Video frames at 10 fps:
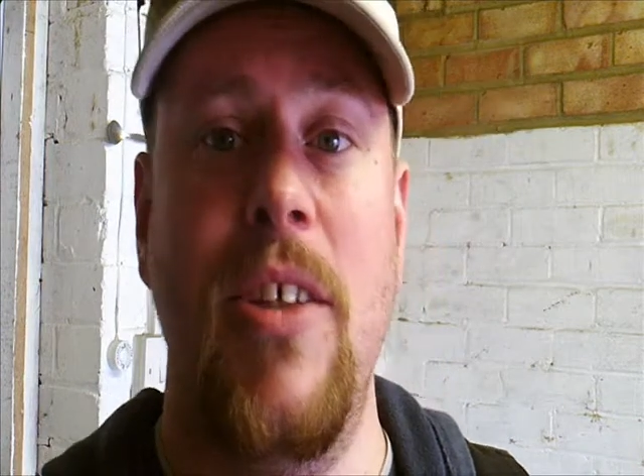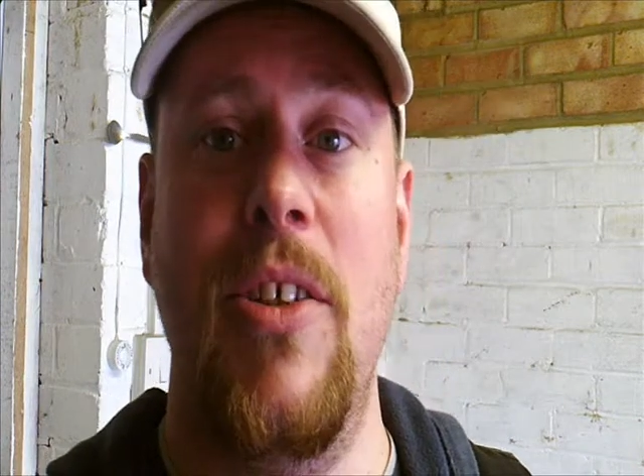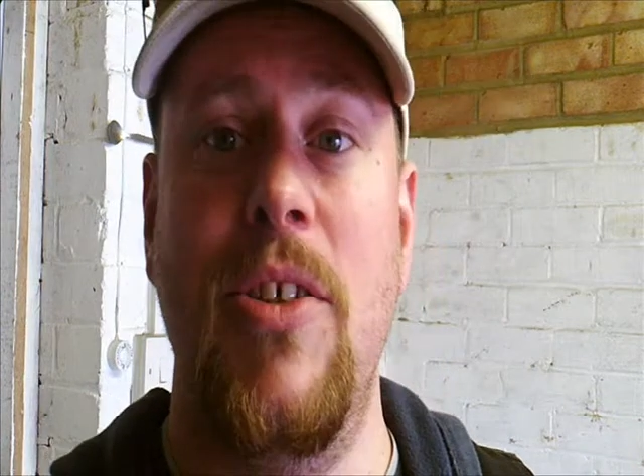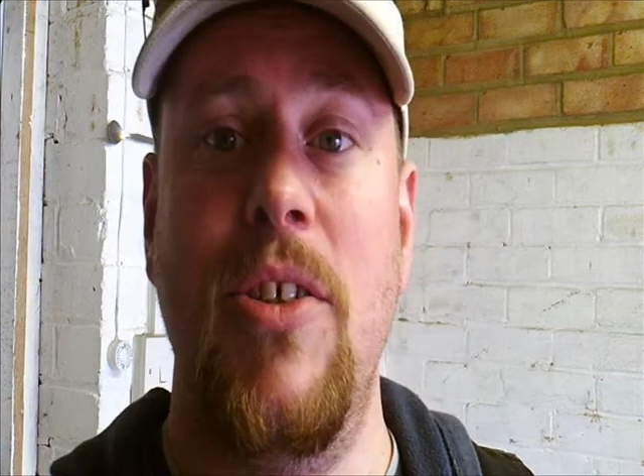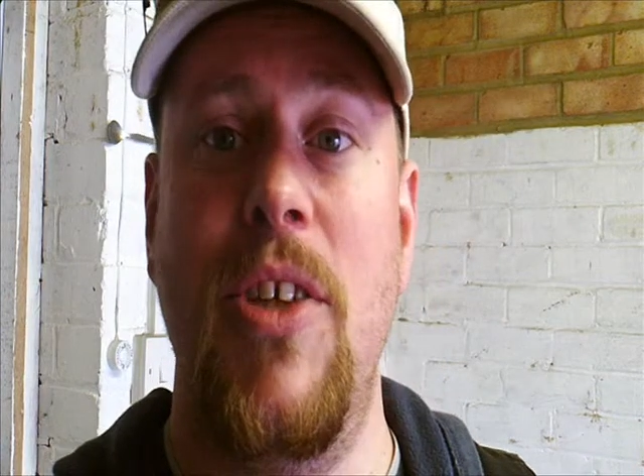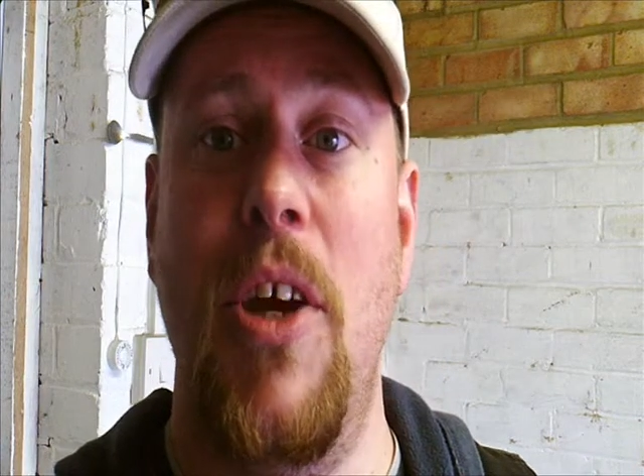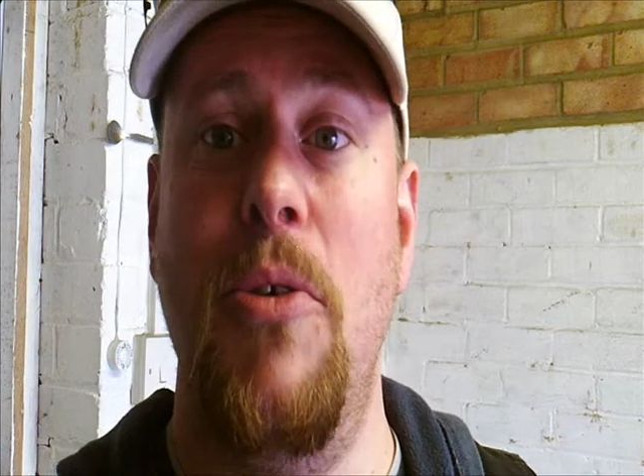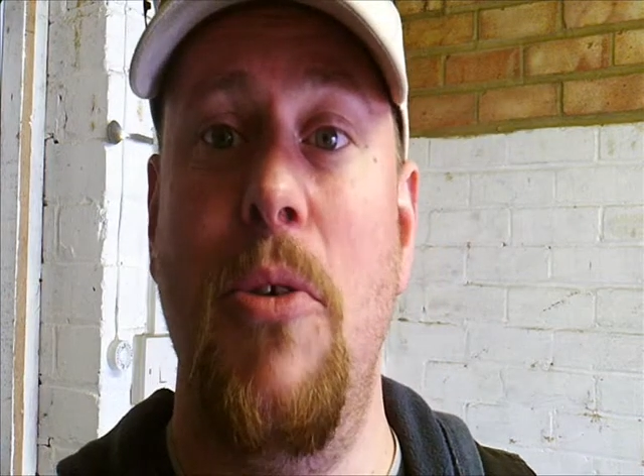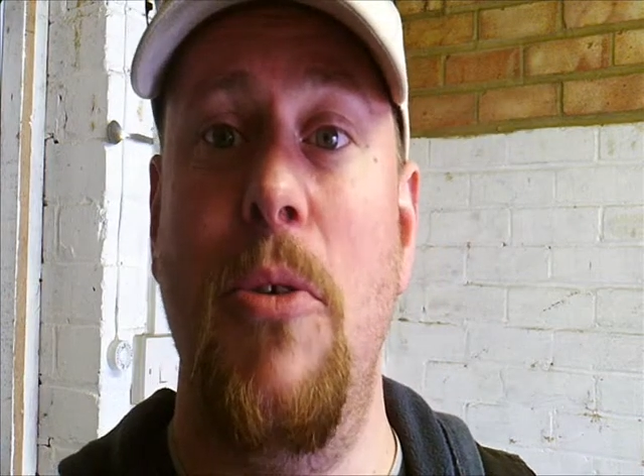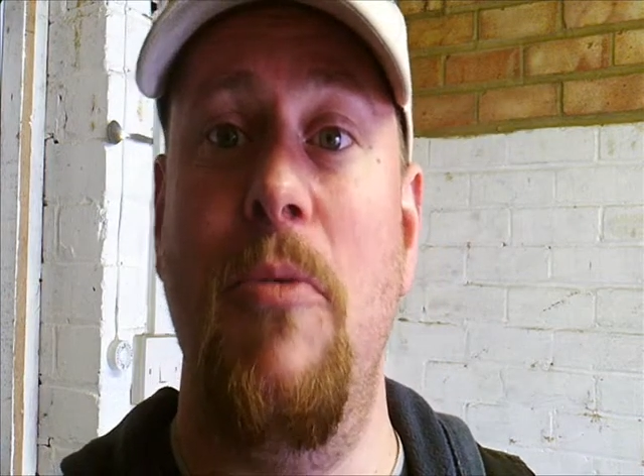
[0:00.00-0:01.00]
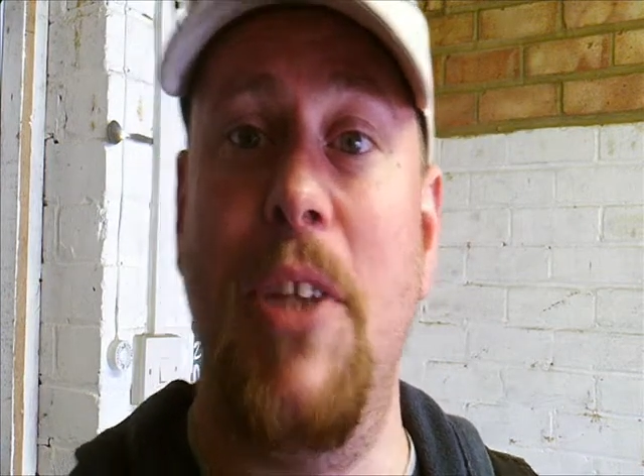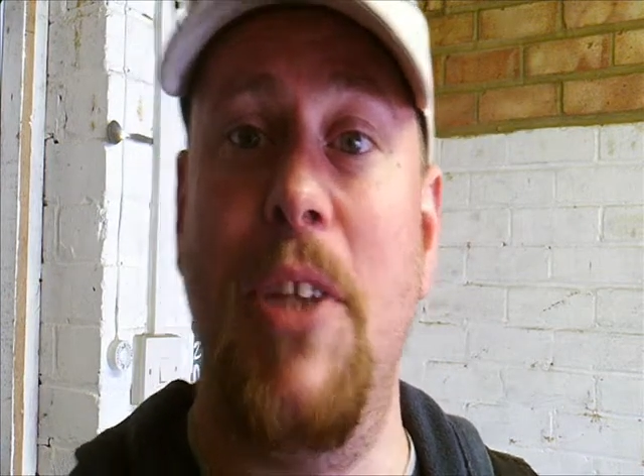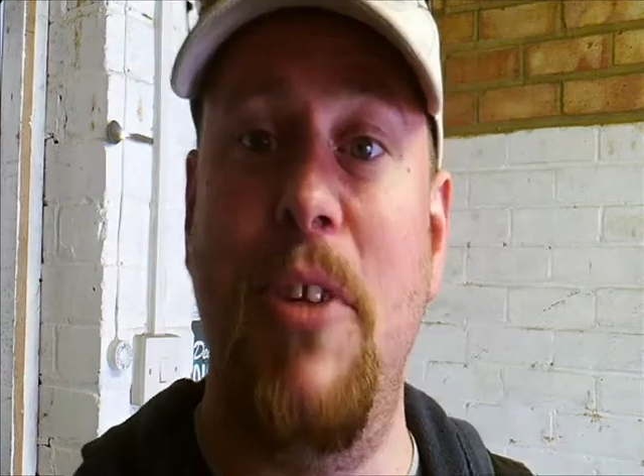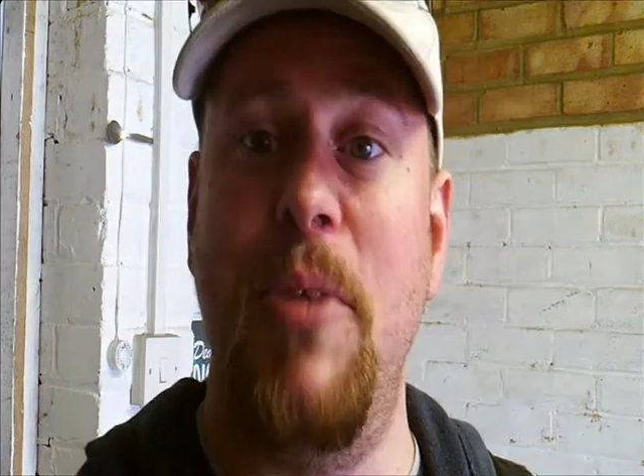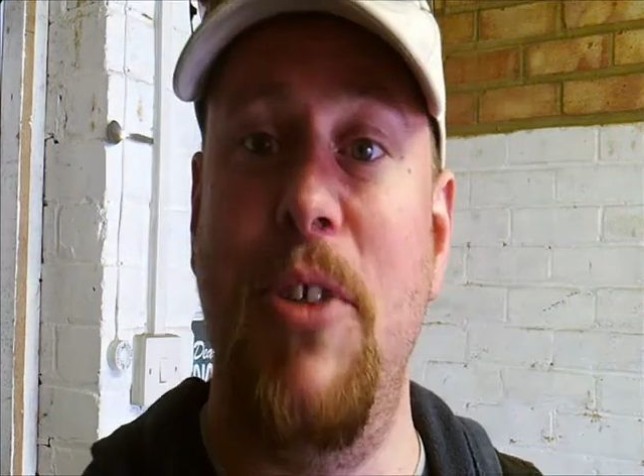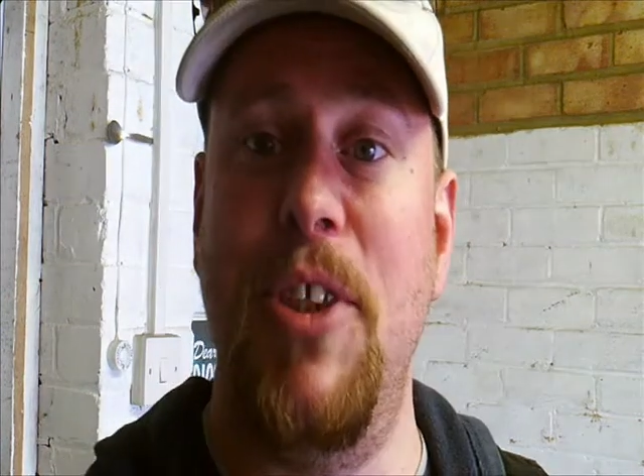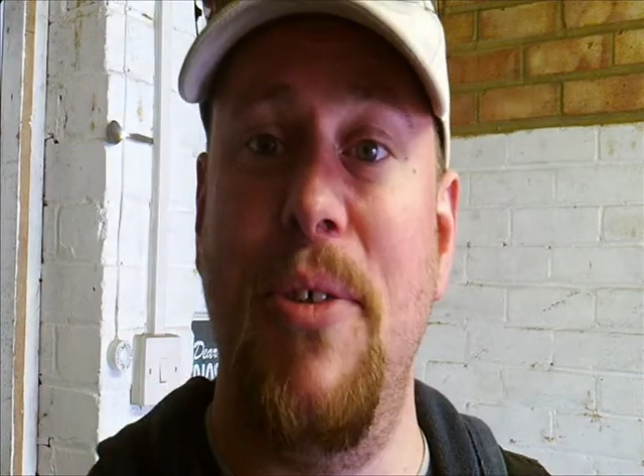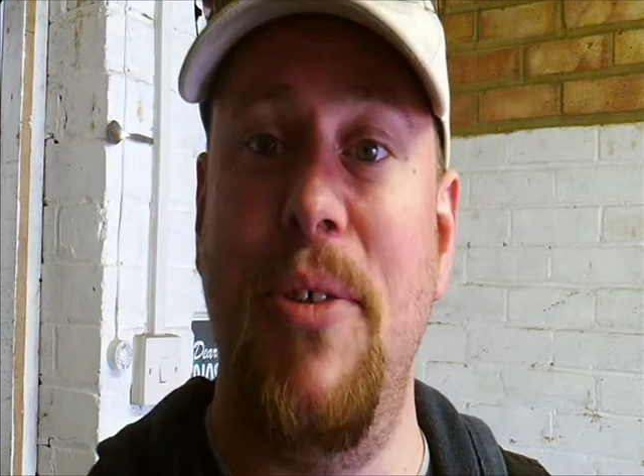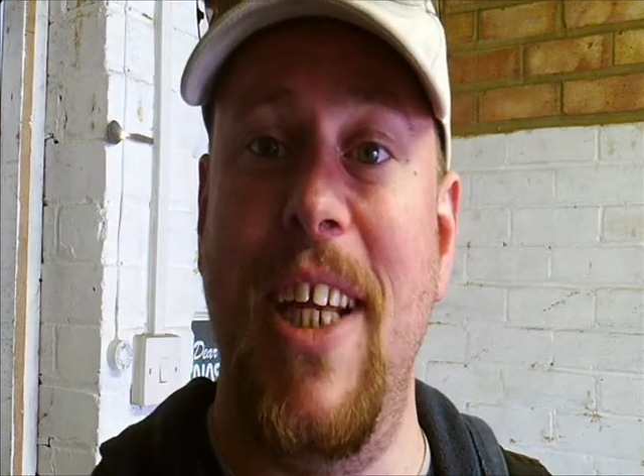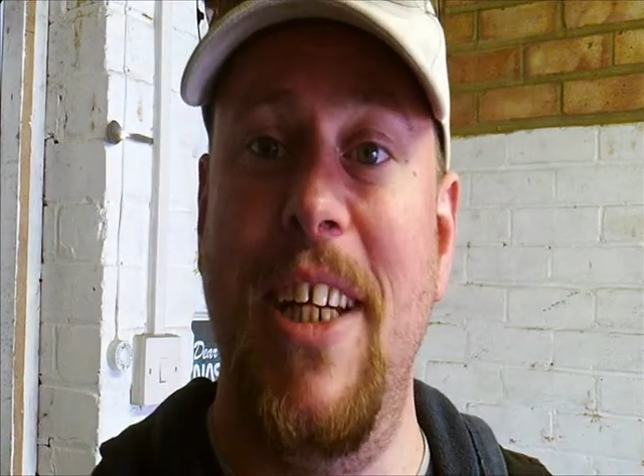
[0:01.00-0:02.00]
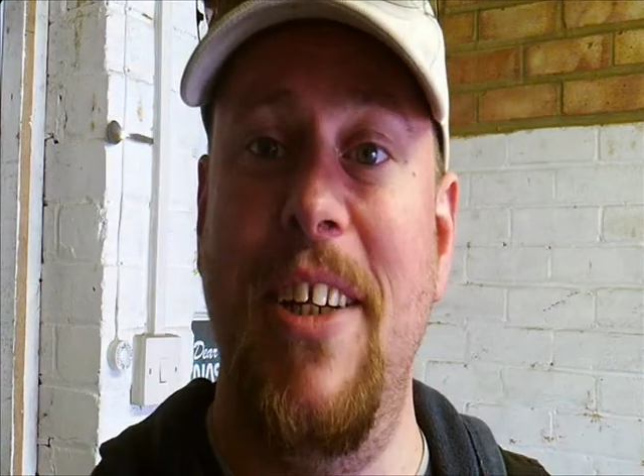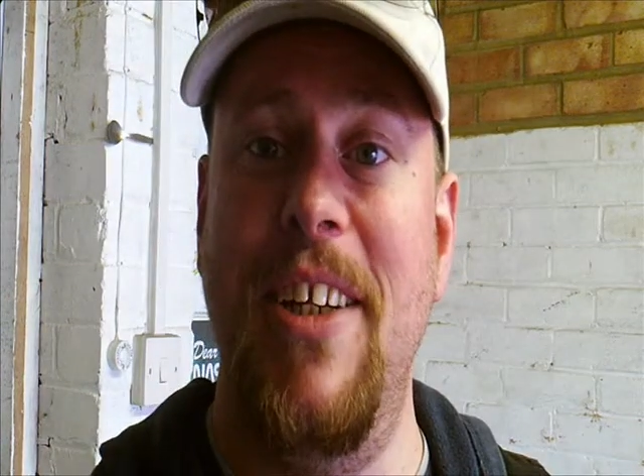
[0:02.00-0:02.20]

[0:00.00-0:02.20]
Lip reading: So thanks very much for tuning in.